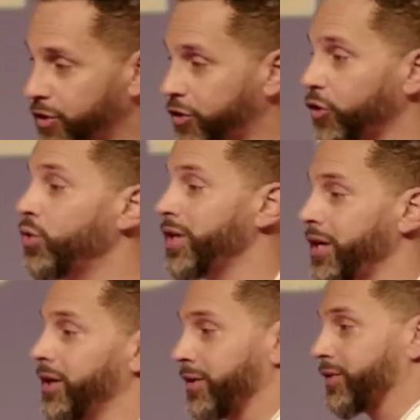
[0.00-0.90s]
2
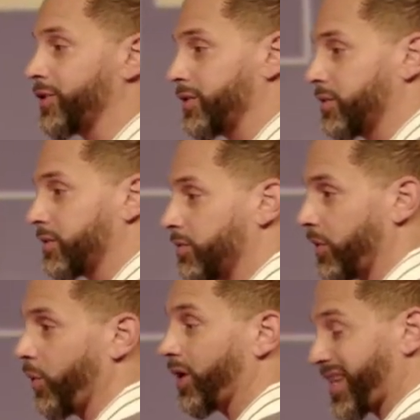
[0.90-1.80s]
years,
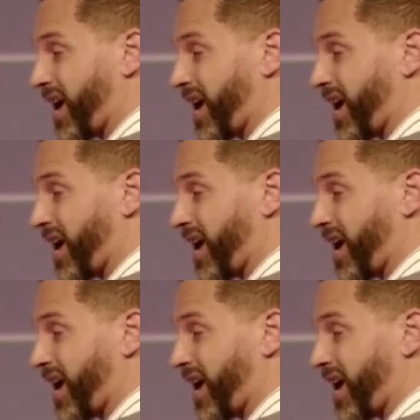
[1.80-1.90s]
we worked